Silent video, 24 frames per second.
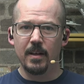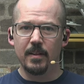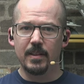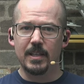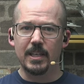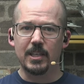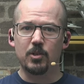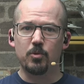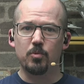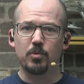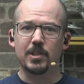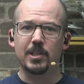
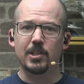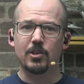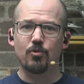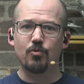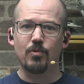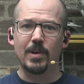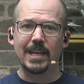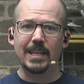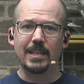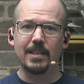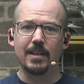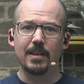This
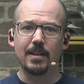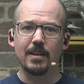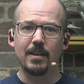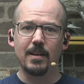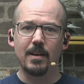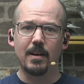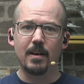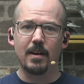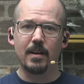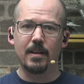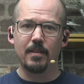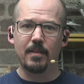
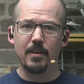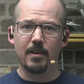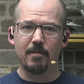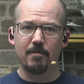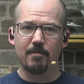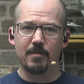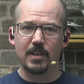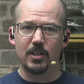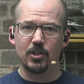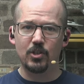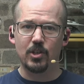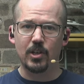restricted their
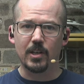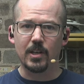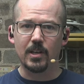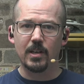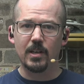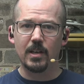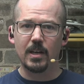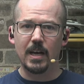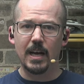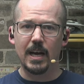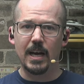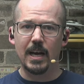
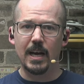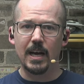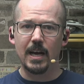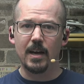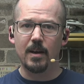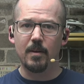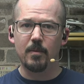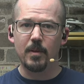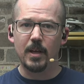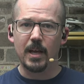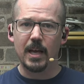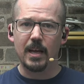vision,
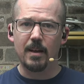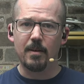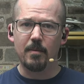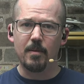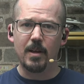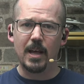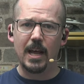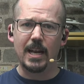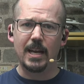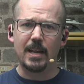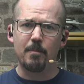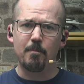uh, it,
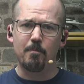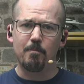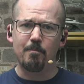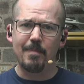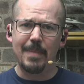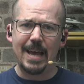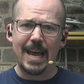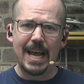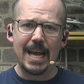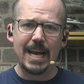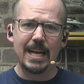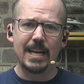and it
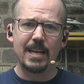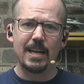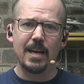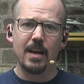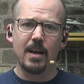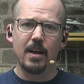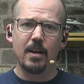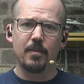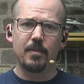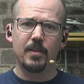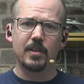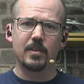made
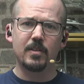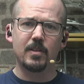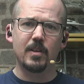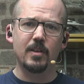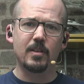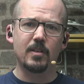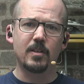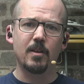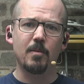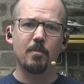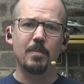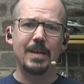the
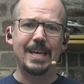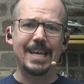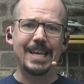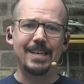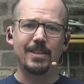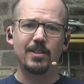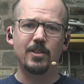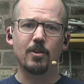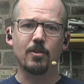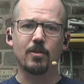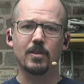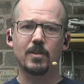system
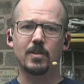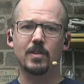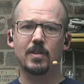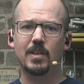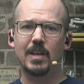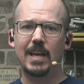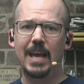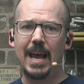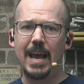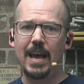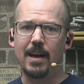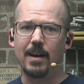easier to
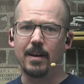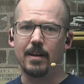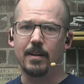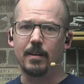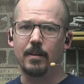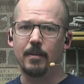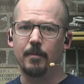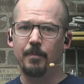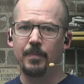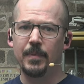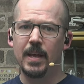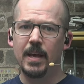
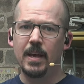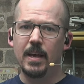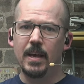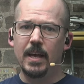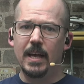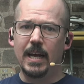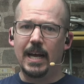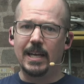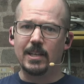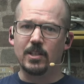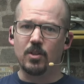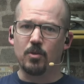scale,
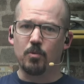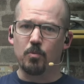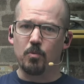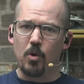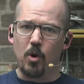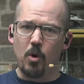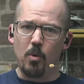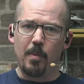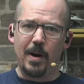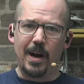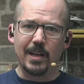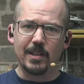as the
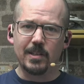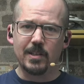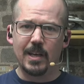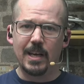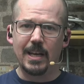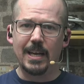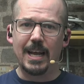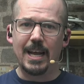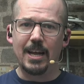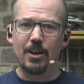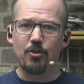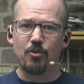robots
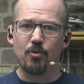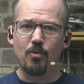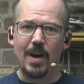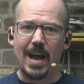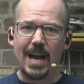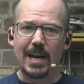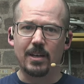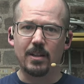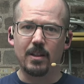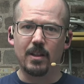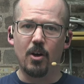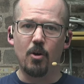can
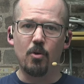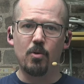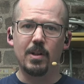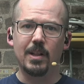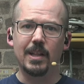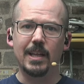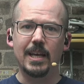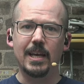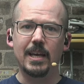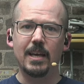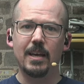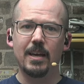interact
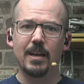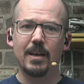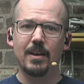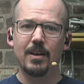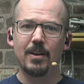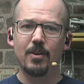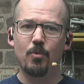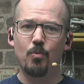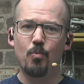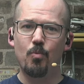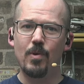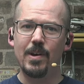locally
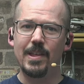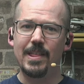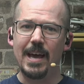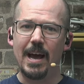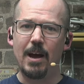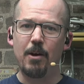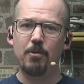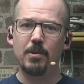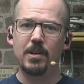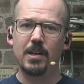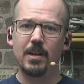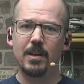
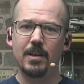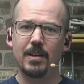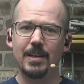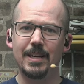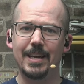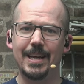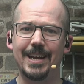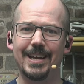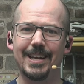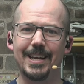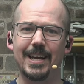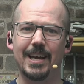without
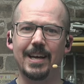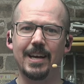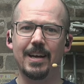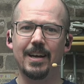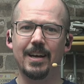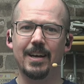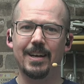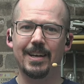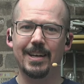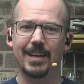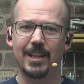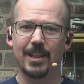needing
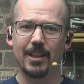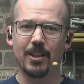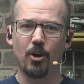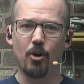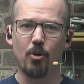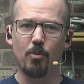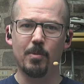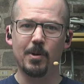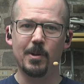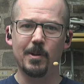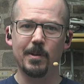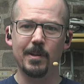
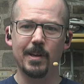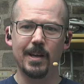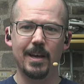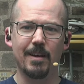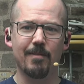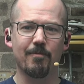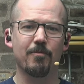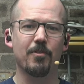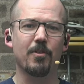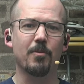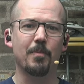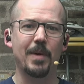global
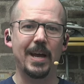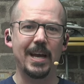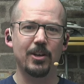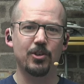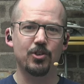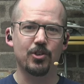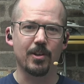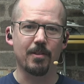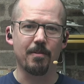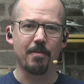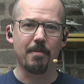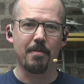
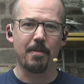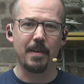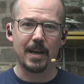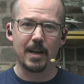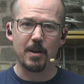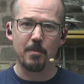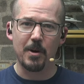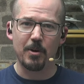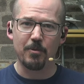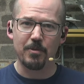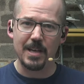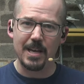information. Think
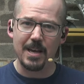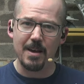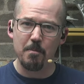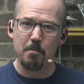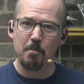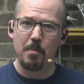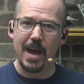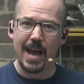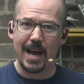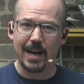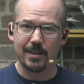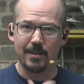about the
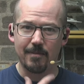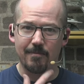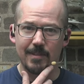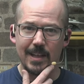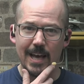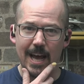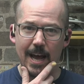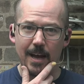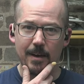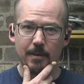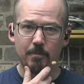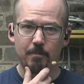impact of
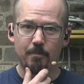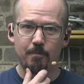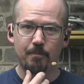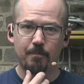that.